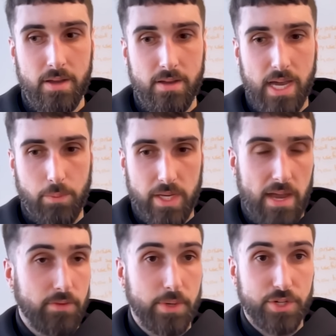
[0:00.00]
and we
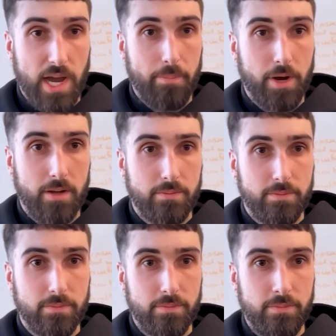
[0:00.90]
gave them a chatbot.
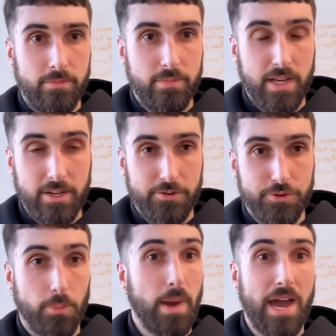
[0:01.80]
And it
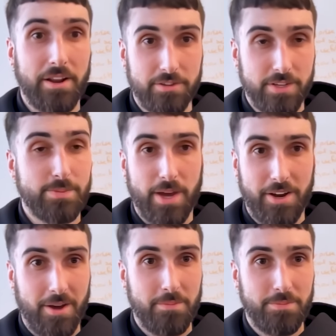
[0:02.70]
dramatically sped
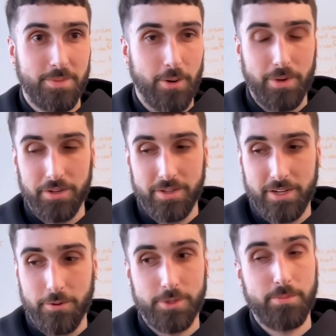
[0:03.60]
up their ability
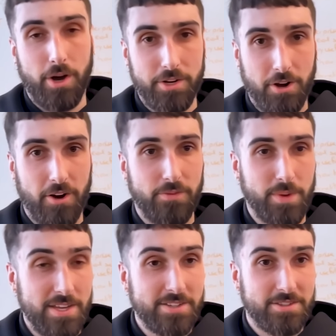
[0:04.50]
to respond to
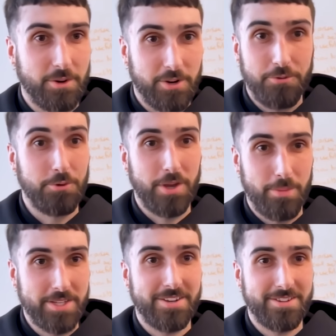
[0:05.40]
RFPs. And so it grew their
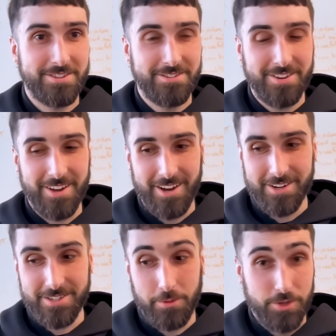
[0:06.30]
business
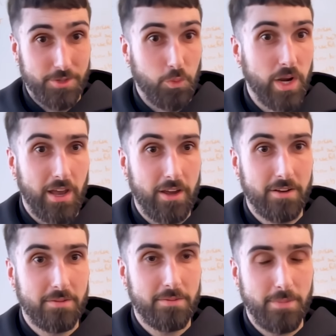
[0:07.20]
because they were just winning
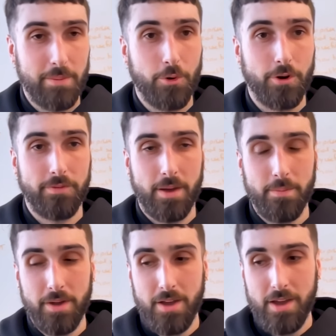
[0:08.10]
many more of them.
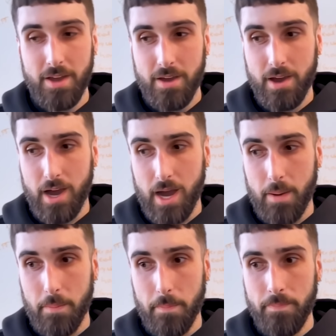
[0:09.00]

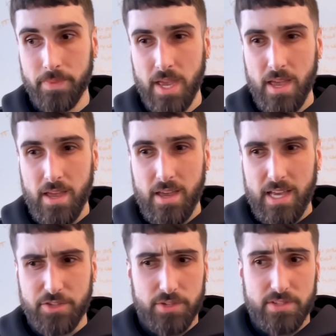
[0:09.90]
And
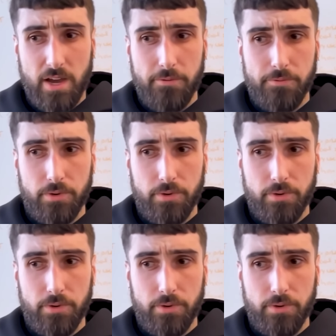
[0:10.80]
so it's tough for